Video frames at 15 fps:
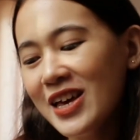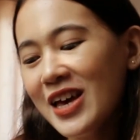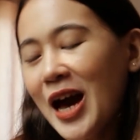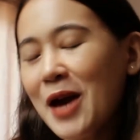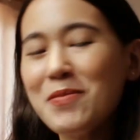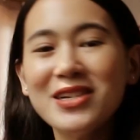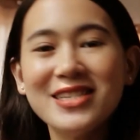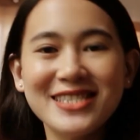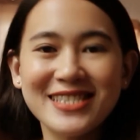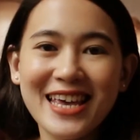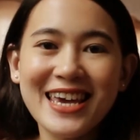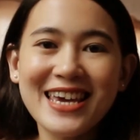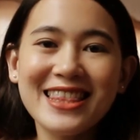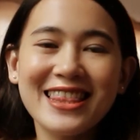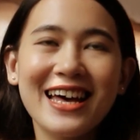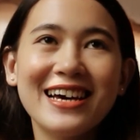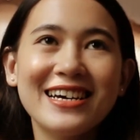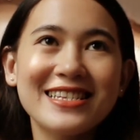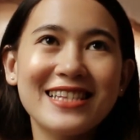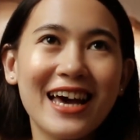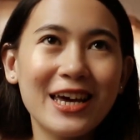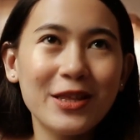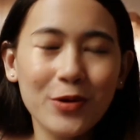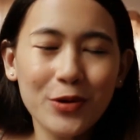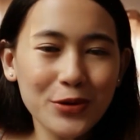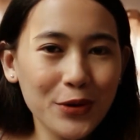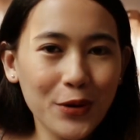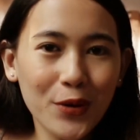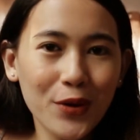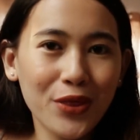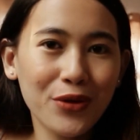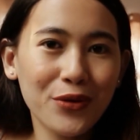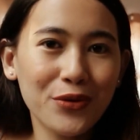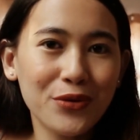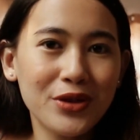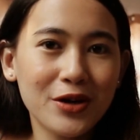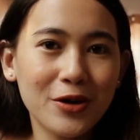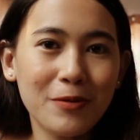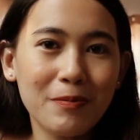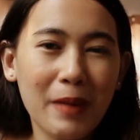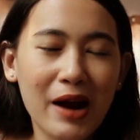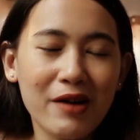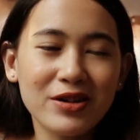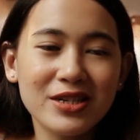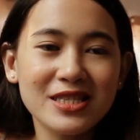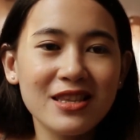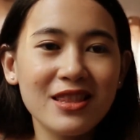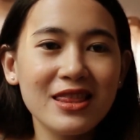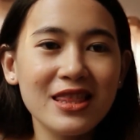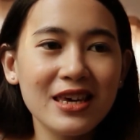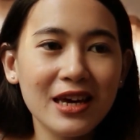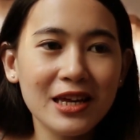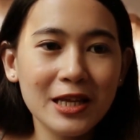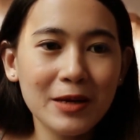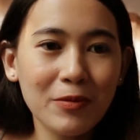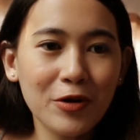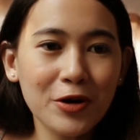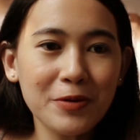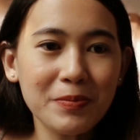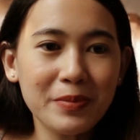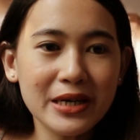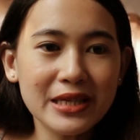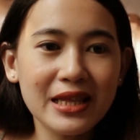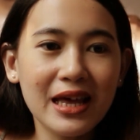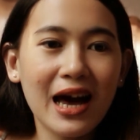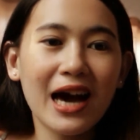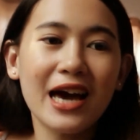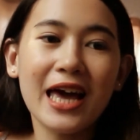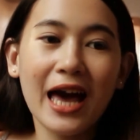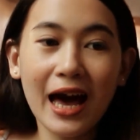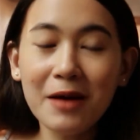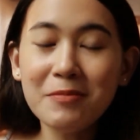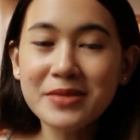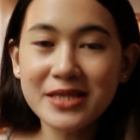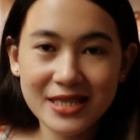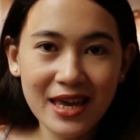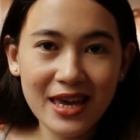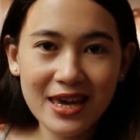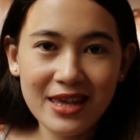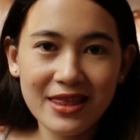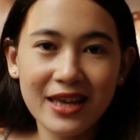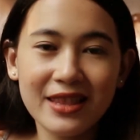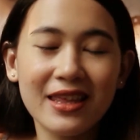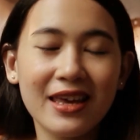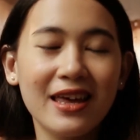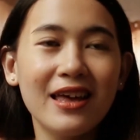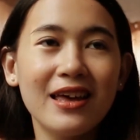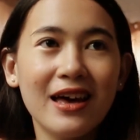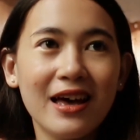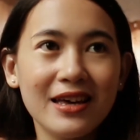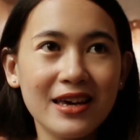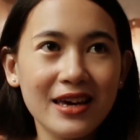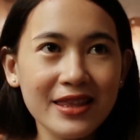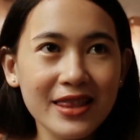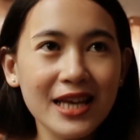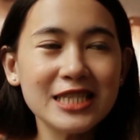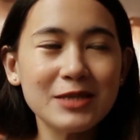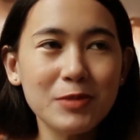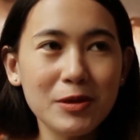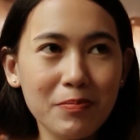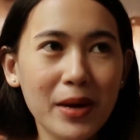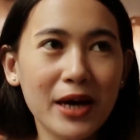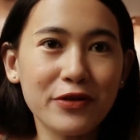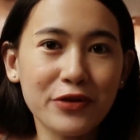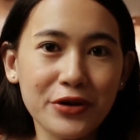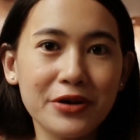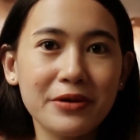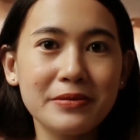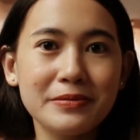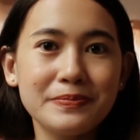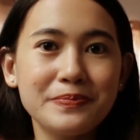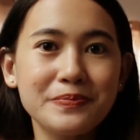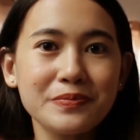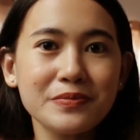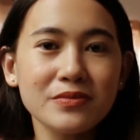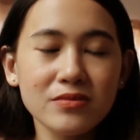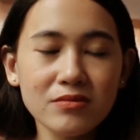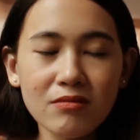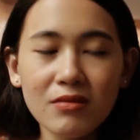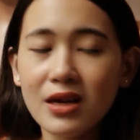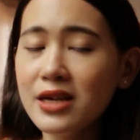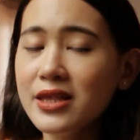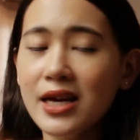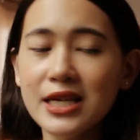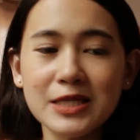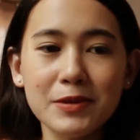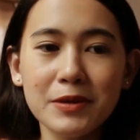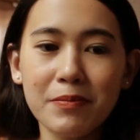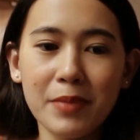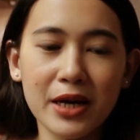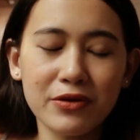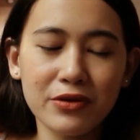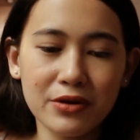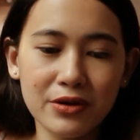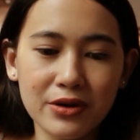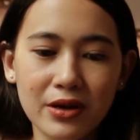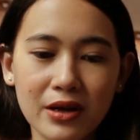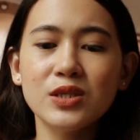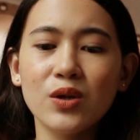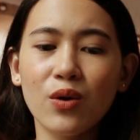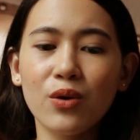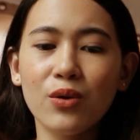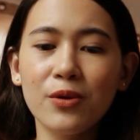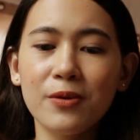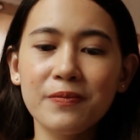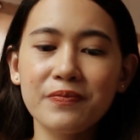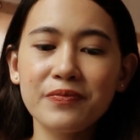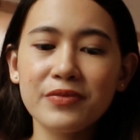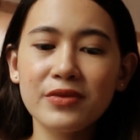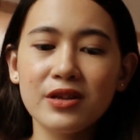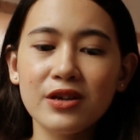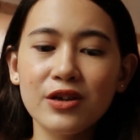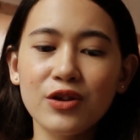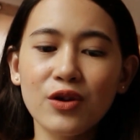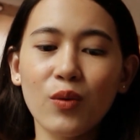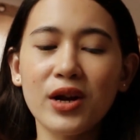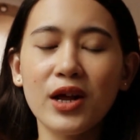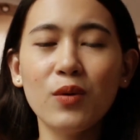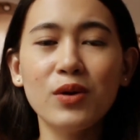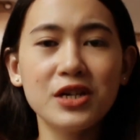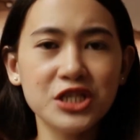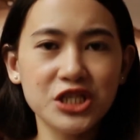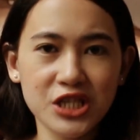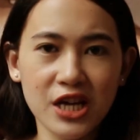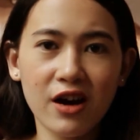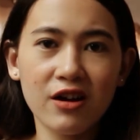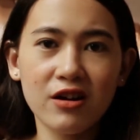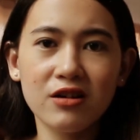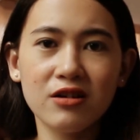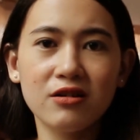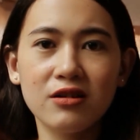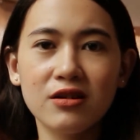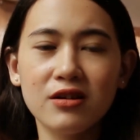I'm not saying that I don't go through the comparison thing anymore, but I am saying that it has been better. It has been better. So, what I want to share